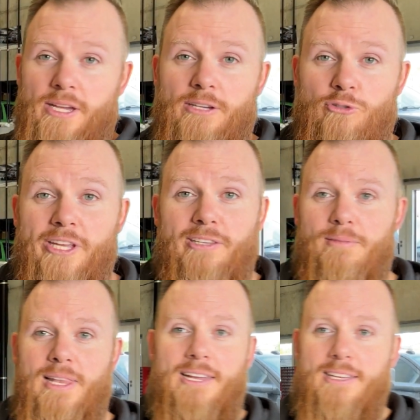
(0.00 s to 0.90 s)
green,
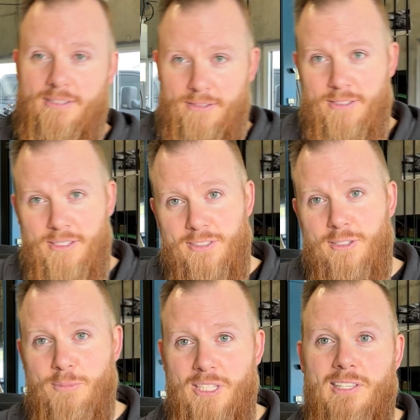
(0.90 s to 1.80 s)
like
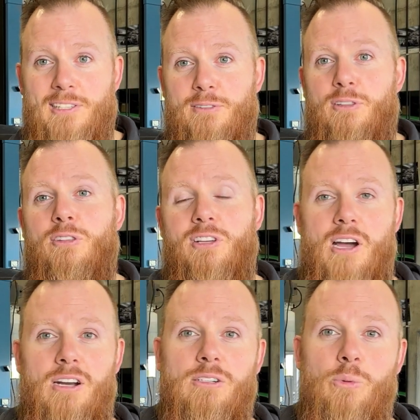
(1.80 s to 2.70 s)
some details on the
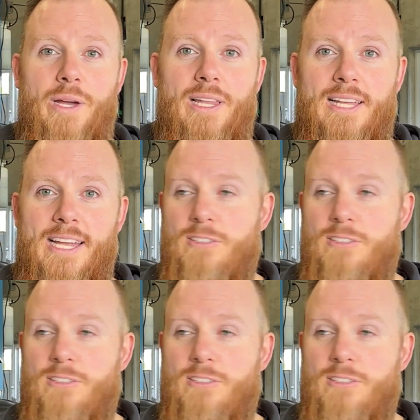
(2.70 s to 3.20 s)
car will get